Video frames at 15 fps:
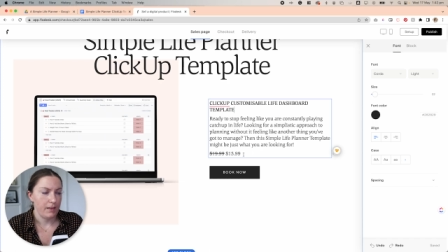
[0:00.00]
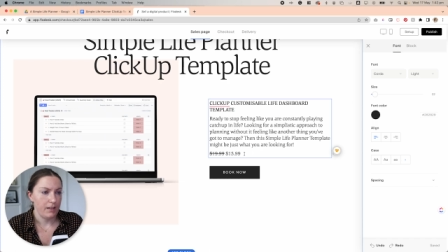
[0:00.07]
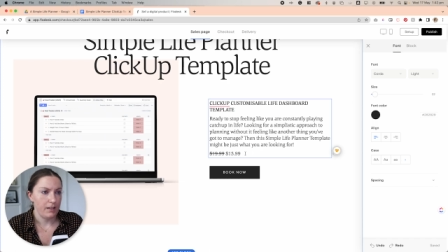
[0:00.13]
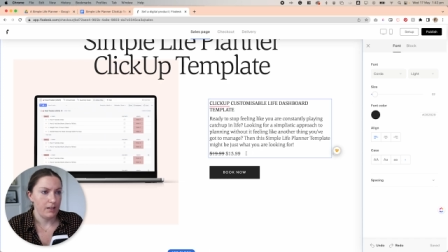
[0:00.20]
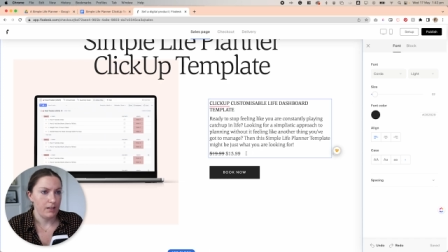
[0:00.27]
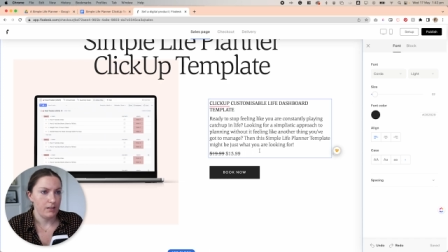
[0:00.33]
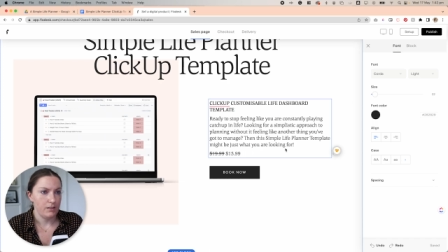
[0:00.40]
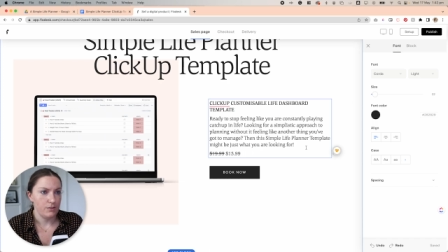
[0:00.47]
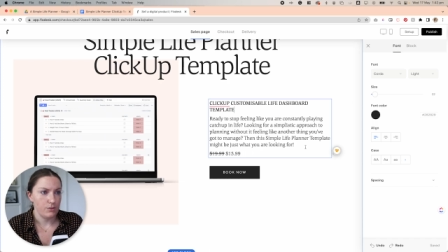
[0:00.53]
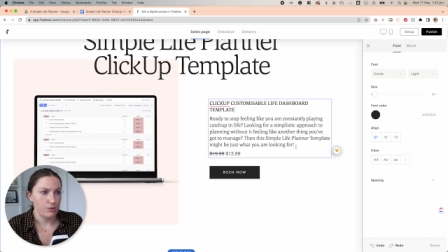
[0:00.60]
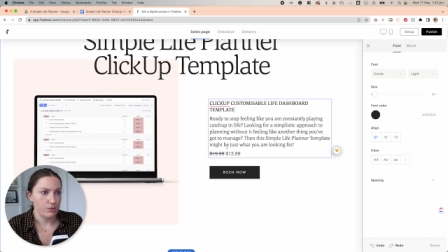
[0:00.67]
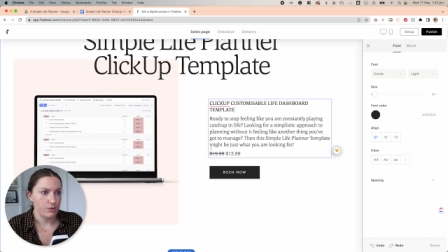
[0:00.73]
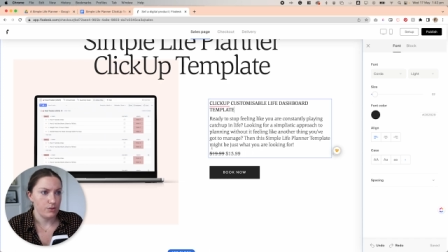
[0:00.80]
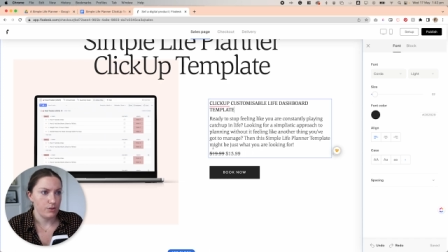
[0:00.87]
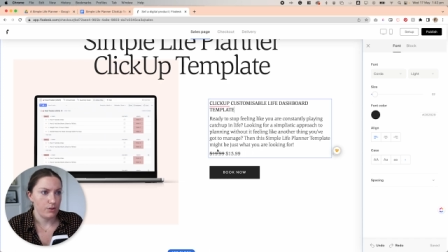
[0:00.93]
and
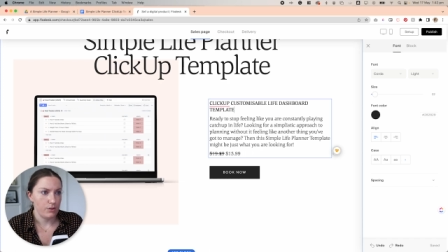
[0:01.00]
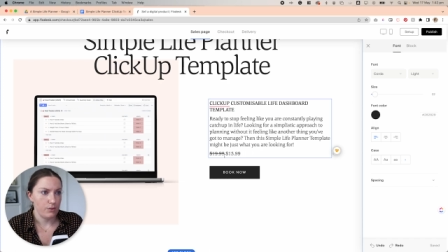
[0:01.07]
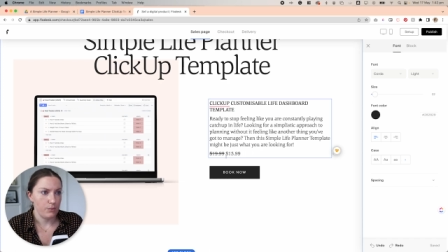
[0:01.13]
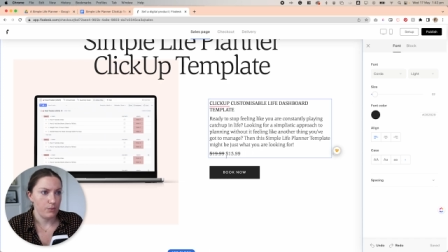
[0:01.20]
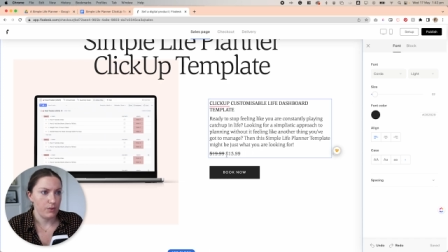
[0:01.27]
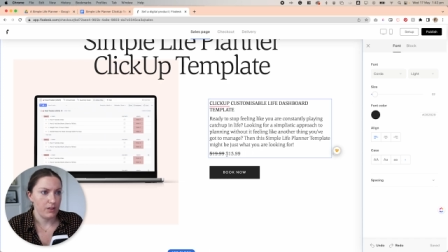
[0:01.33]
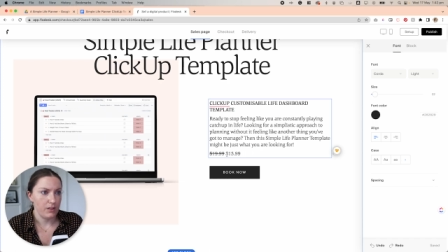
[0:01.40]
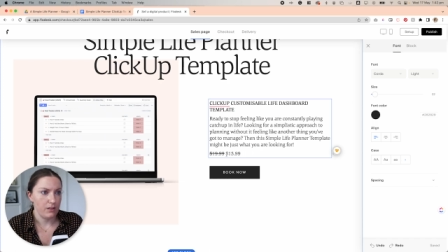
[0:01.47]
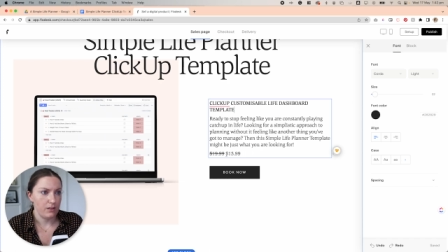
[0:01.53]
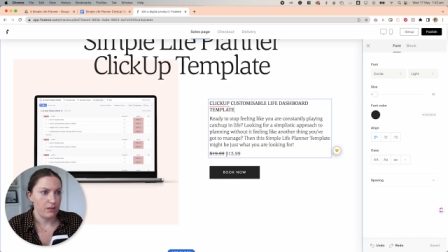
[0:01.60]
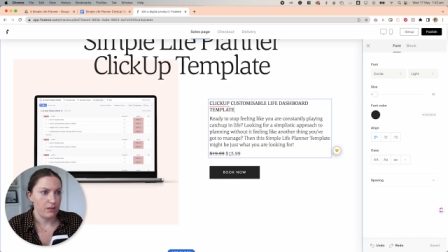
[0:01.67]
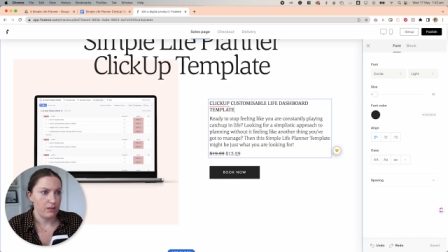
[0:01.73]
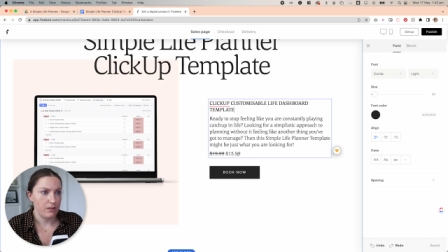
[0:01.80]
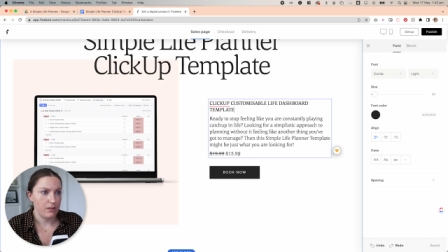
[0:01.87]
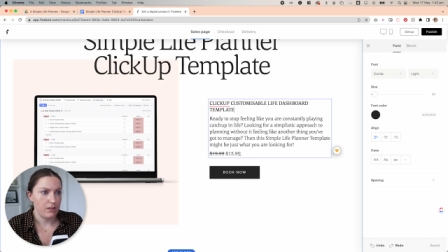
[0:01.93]
also with
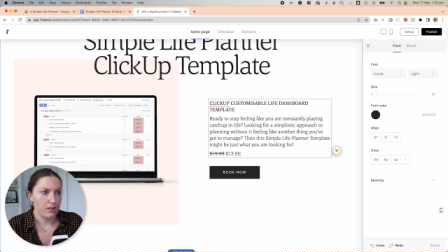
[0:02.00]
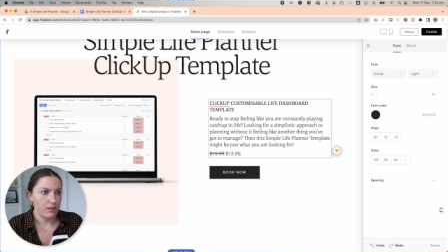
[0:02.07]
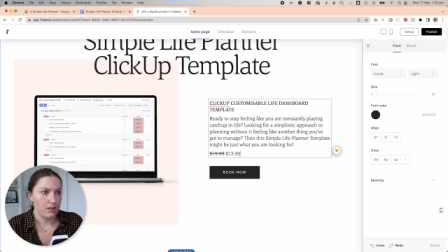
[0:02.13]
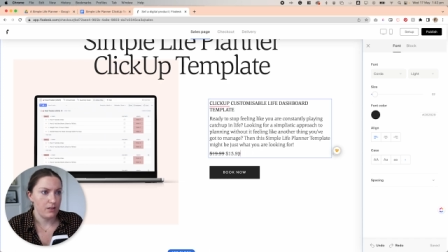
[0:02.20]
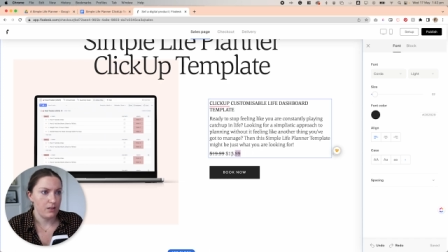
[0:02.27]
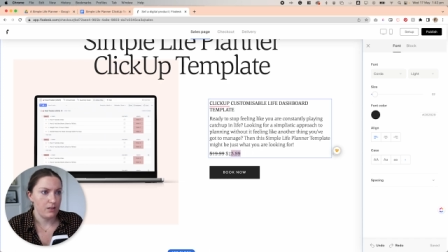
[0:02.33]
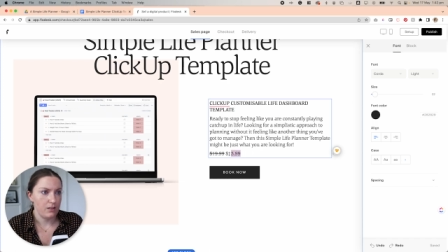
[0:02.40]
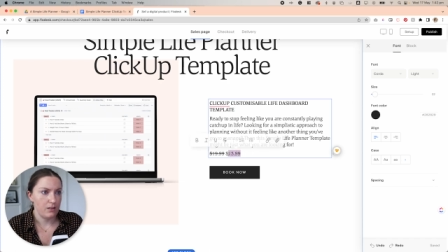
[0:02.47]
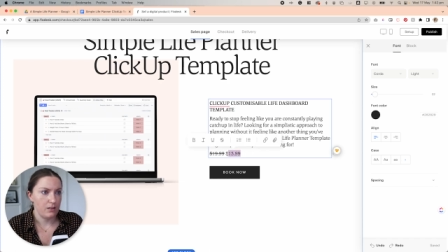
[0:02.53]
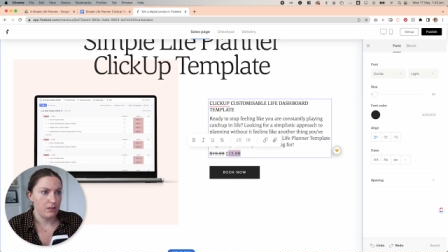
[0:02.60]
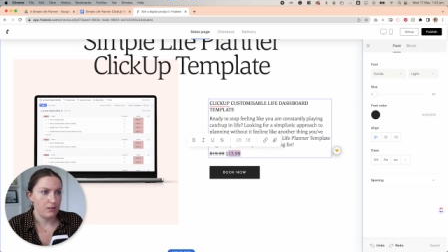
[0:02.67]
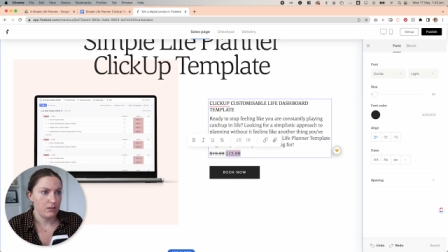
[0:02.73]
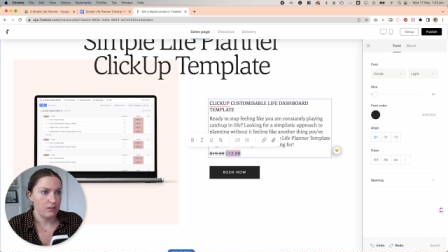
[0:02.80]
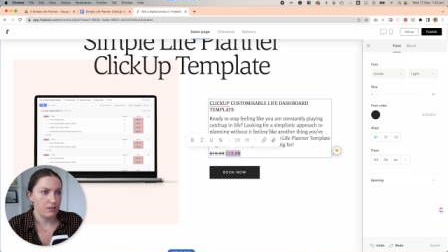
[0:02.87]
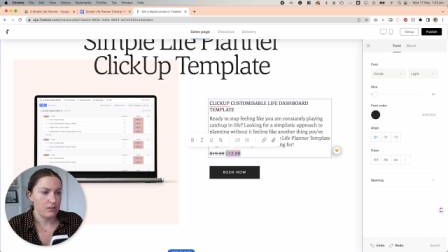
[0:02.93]
the
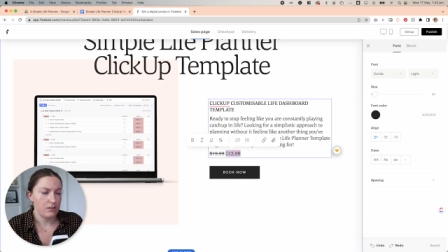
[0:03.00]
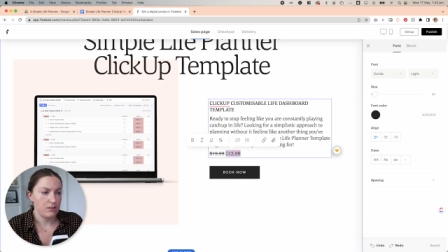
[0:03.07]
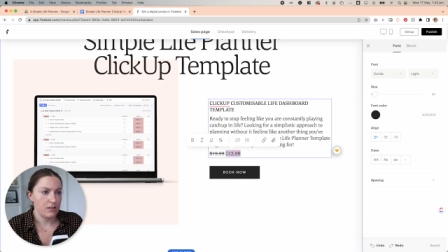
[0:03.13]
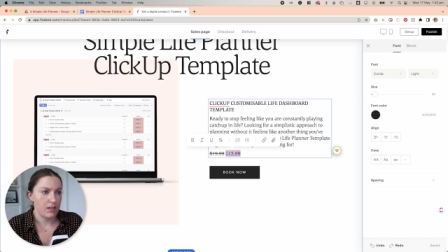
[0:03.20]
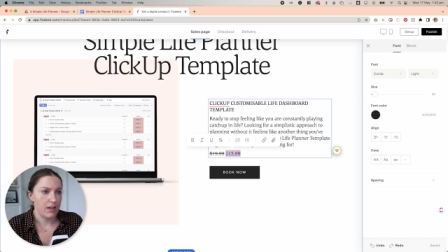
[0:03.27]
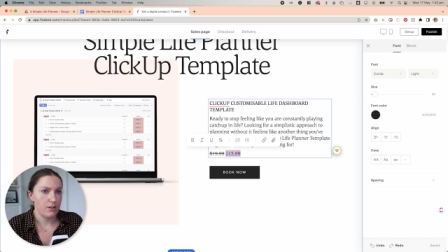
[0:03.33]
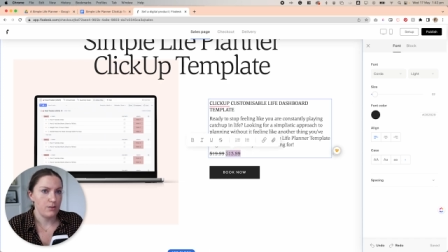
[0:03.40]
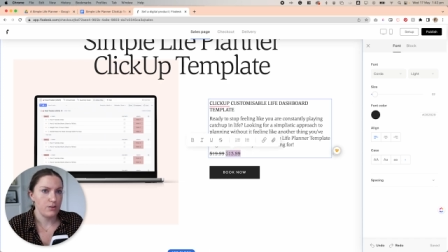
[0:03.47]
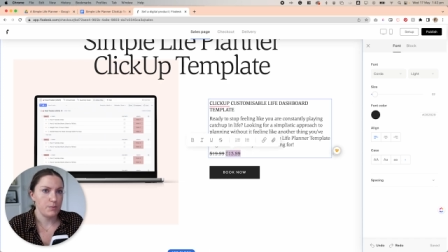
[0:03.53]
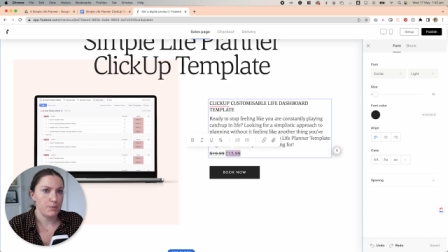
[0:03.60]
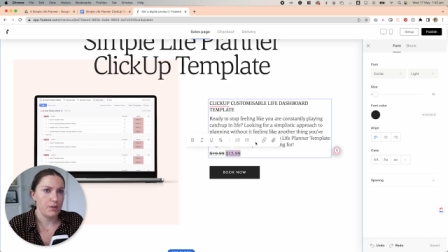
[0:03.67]
sales